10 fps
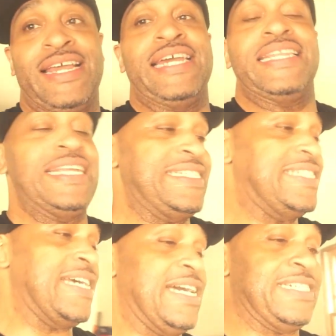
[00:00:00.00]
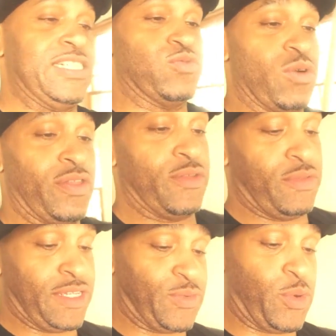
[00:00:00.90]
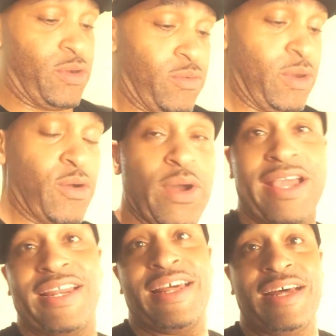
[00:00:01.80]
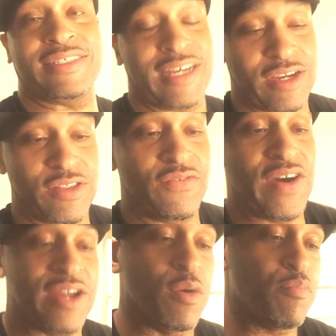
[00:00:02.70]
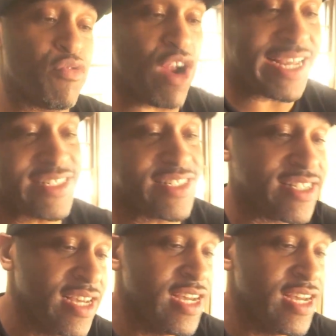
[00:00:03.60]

let's just run through this real quick, and then I'll tell you the final price.